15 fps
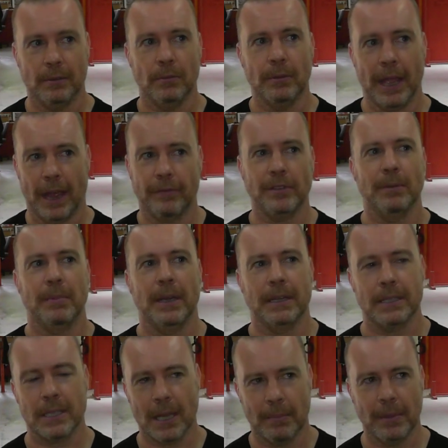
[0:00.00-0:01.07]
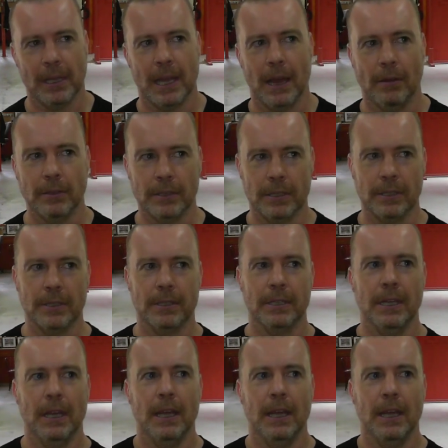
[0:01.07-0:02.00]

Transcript: we have to make some allowances